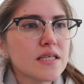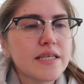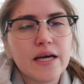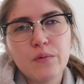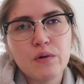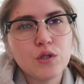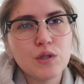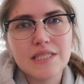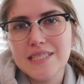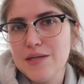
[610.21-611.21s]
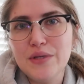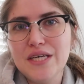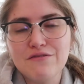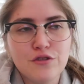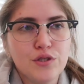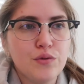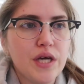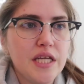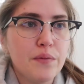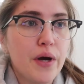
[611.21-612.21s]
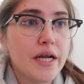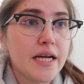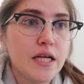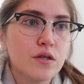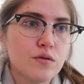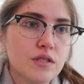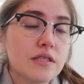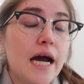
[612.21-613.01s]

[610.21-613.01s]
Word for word: Cause like we were doing Z B for zucchini bread, and I know,